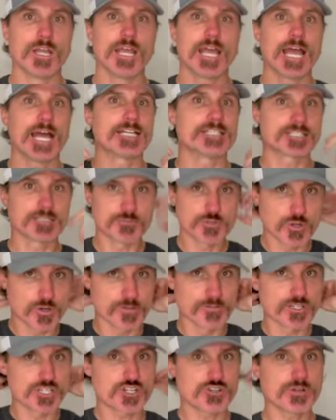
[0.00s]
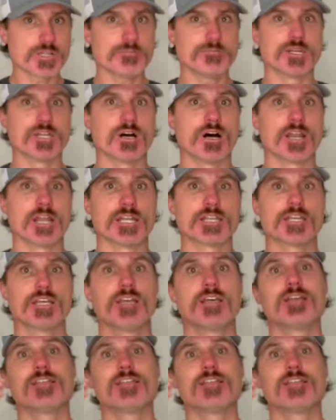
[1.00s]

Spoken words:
has some sort of a treatment on it,